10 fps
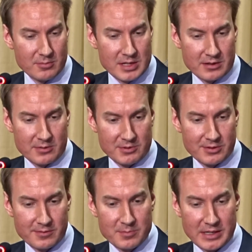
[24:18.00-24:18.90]
in terms
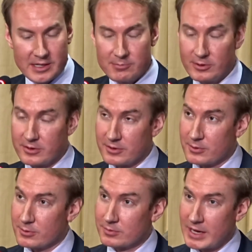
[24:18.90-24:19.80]
of being able
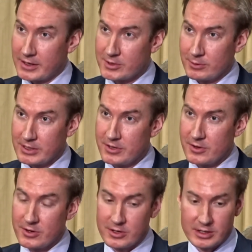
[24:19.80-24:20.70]
to actually
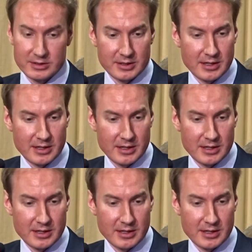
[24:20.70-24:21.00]
cure